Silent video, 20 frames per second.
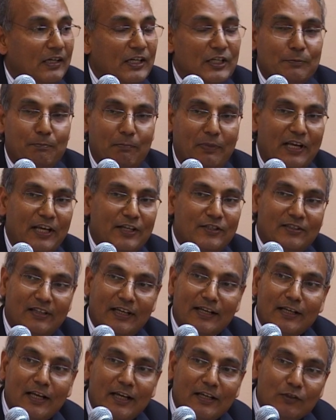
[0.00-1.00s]
is placed
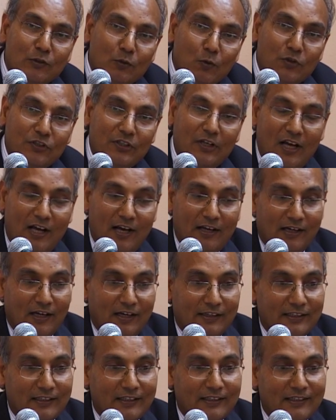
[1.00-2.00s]
in a social
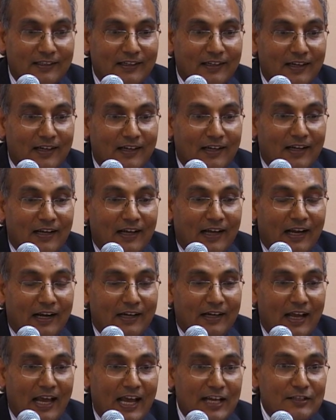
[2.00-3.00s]
hierarchy
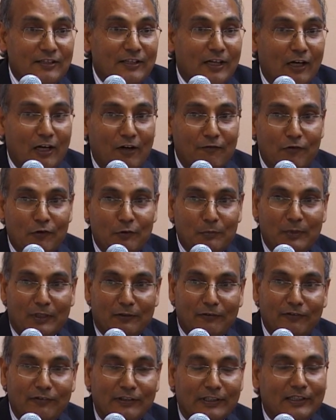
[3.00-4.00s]
and has the
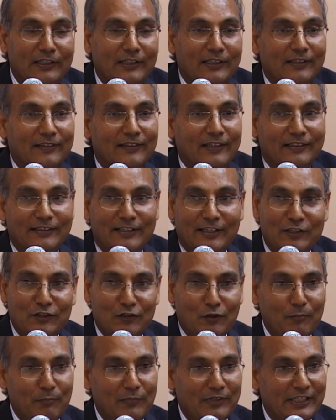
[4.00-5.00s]
comfortable feeling that there is
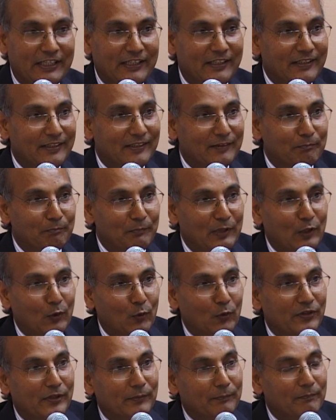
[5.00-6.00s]
somebody
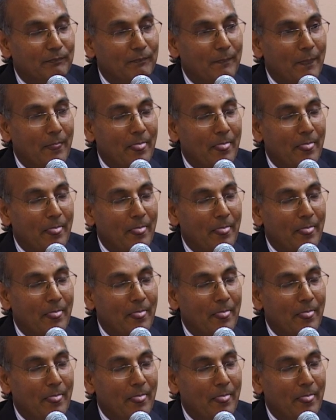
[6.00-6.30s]
below them.